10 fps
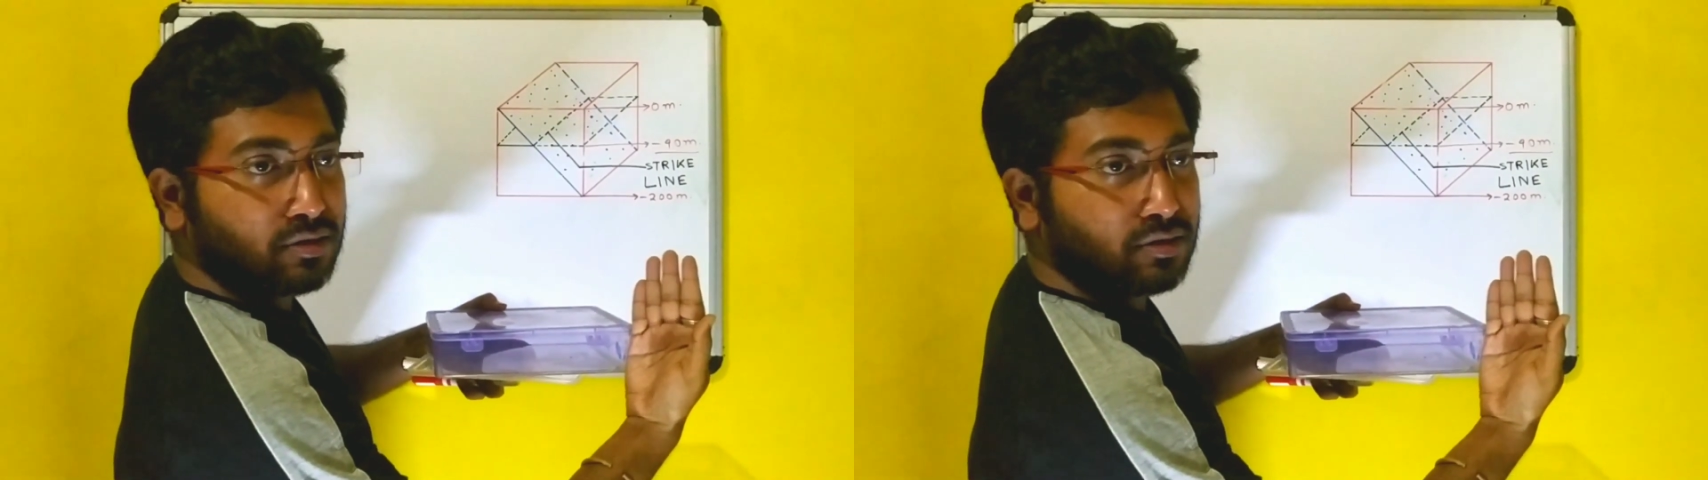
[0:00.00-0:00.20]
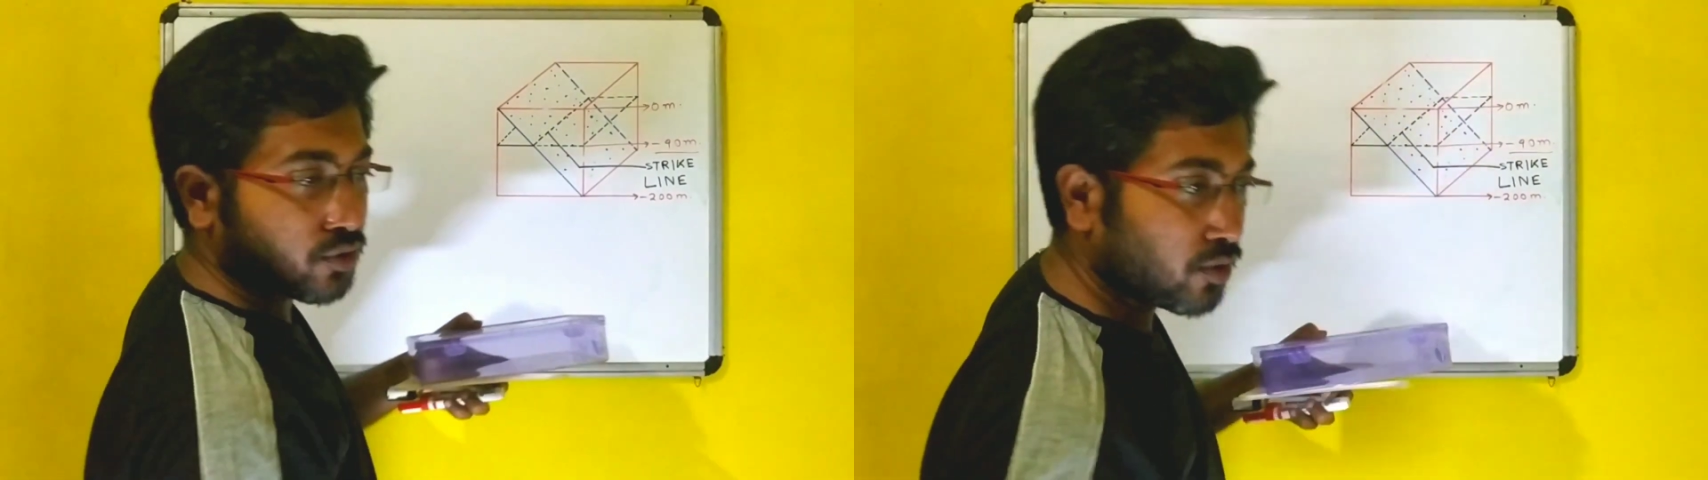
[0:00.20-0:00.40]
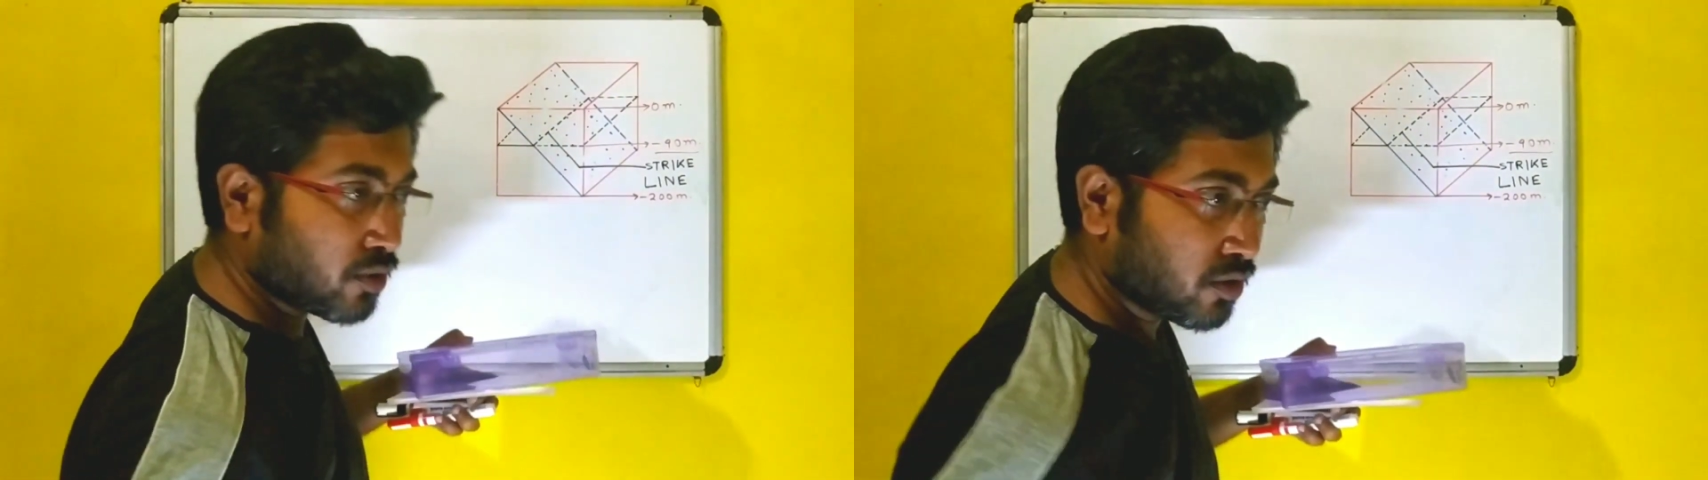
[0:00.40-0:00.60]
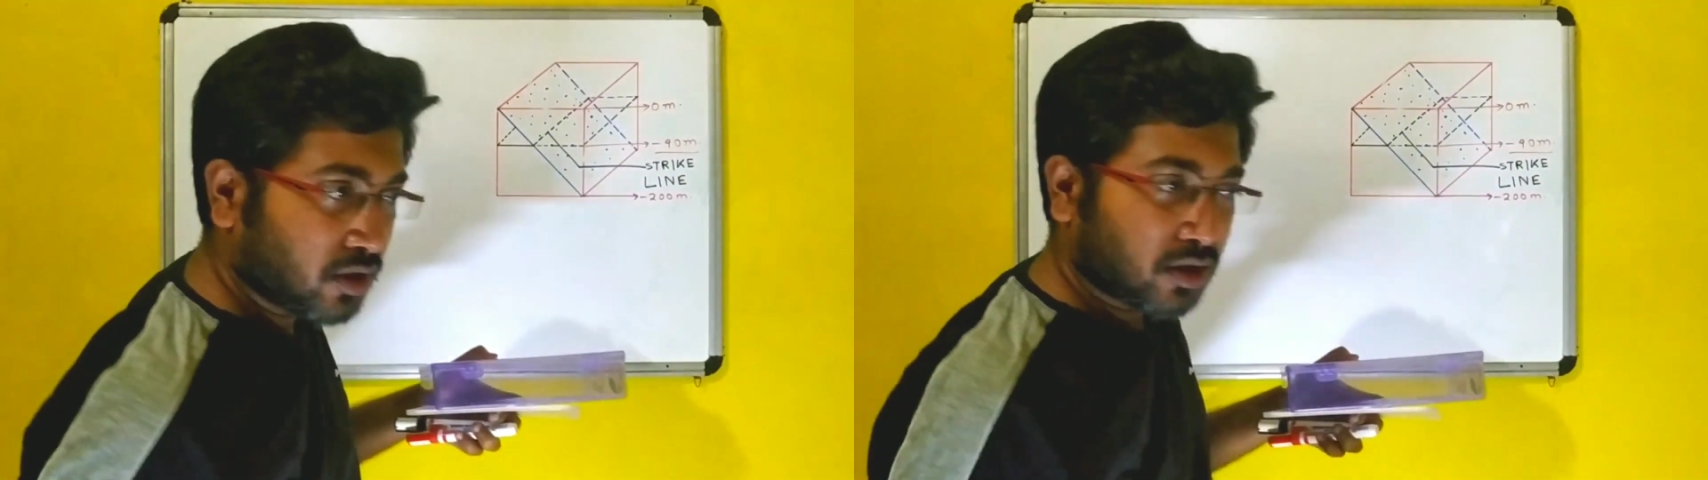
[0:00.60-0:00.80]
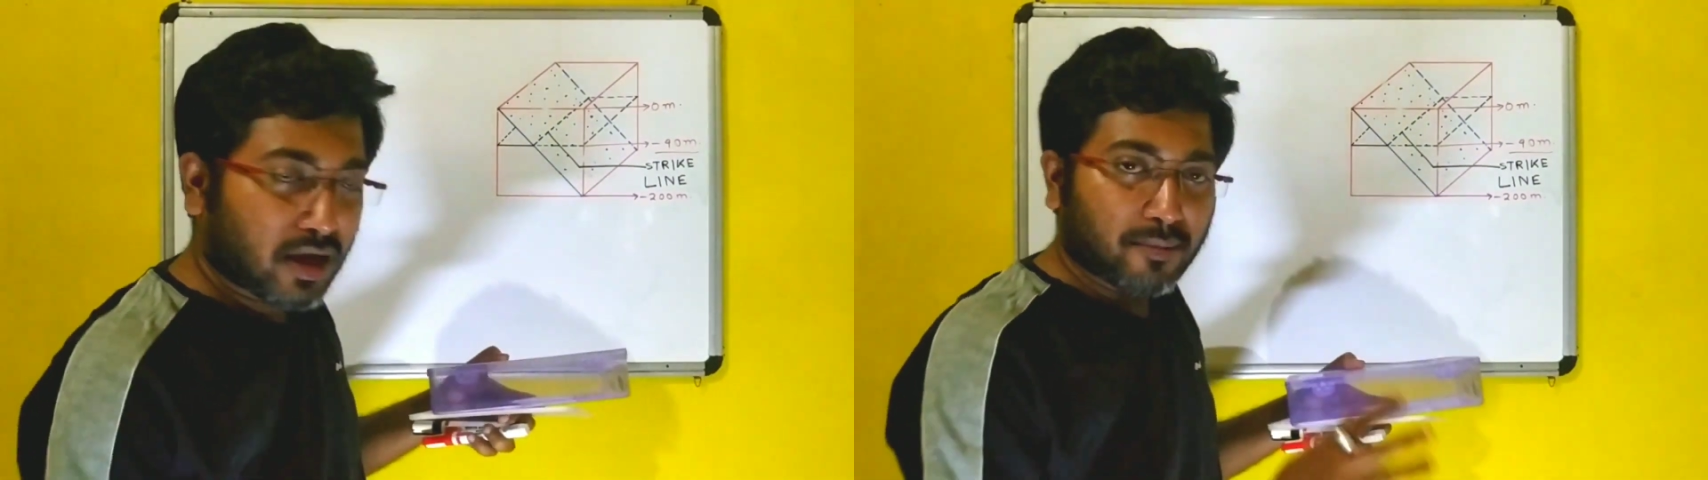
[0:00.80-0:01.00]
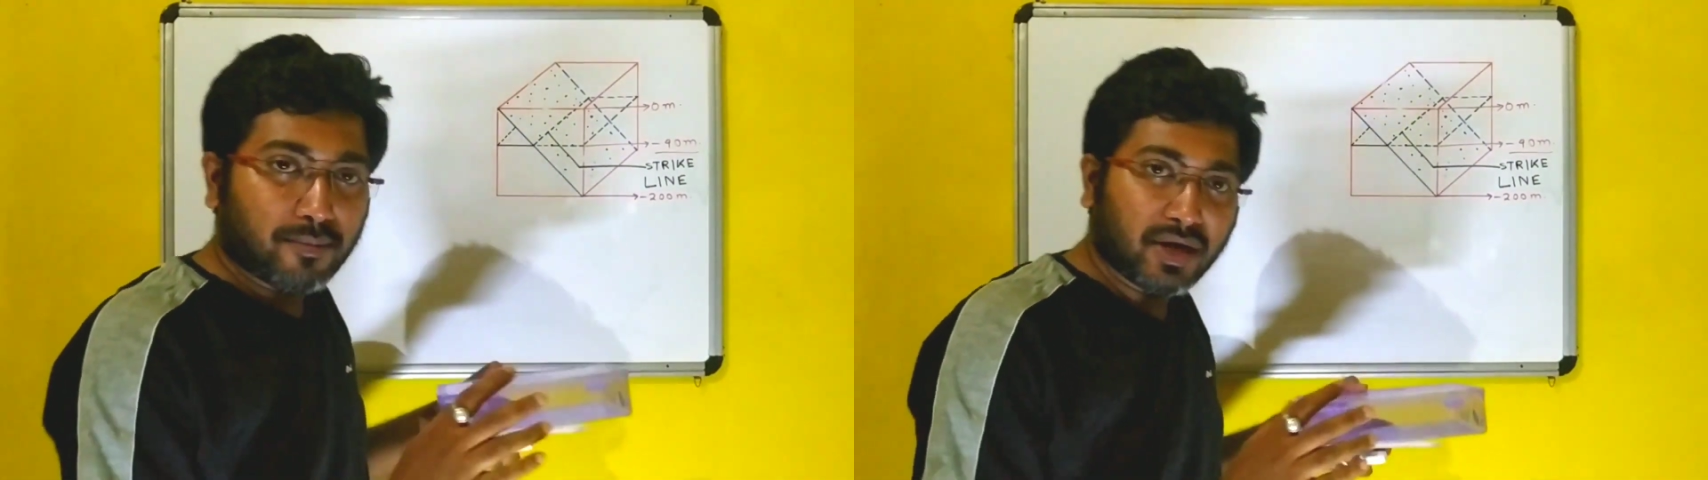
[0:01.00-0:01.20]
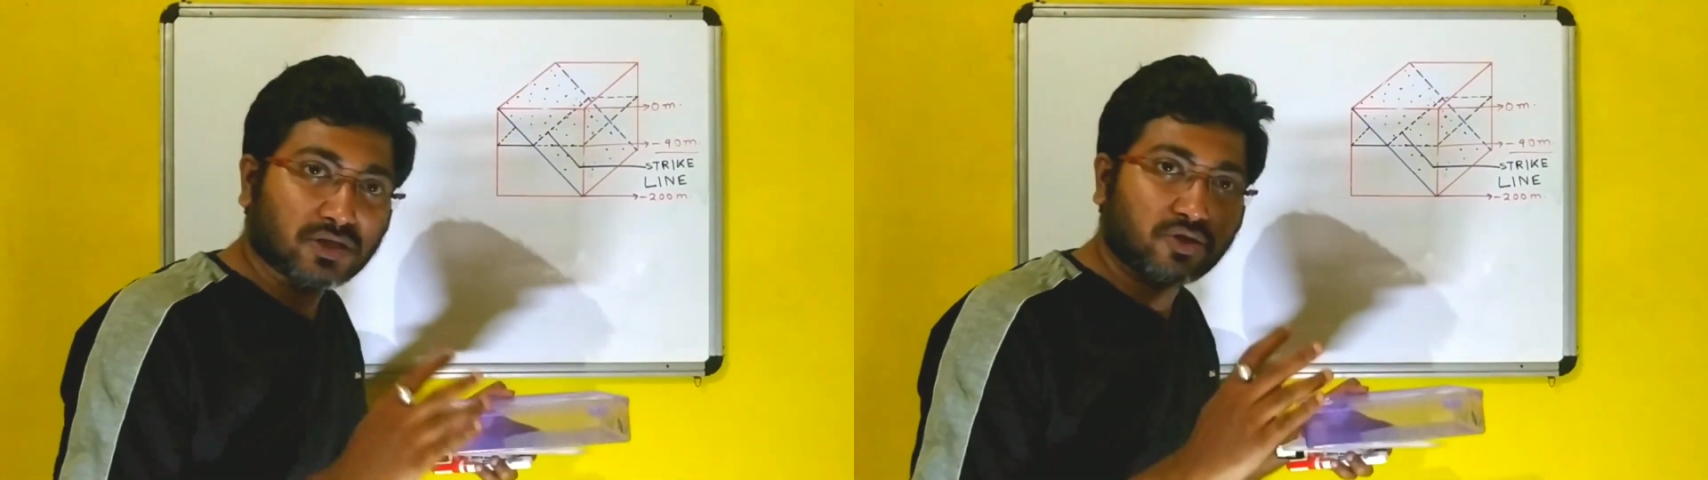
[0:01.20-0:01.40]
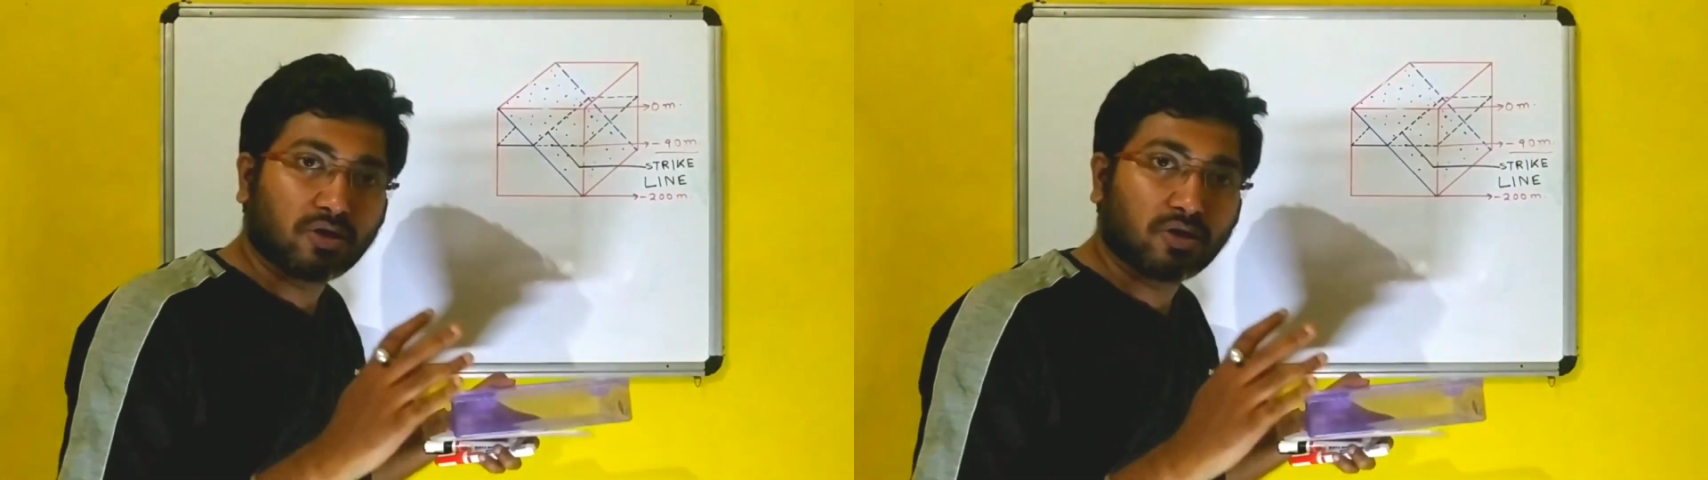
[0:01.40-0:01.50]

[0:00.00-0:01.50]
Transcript: So based